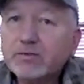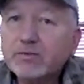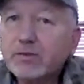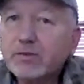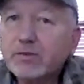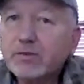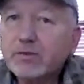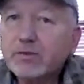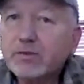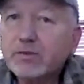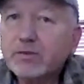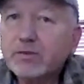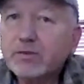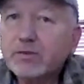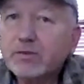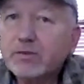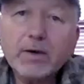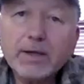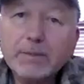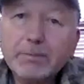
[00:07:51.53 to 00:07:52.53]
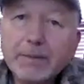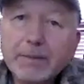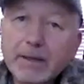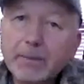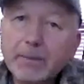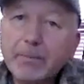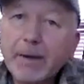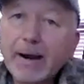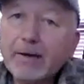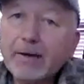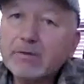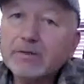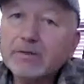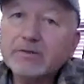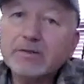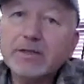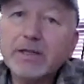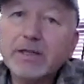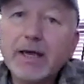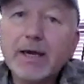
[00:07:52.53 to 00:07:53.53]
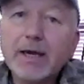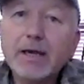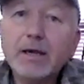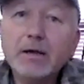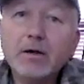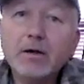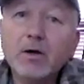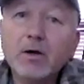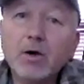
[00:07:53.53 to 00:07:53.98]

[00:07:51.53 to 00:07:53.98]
So we've got slightly bigger batteries in there.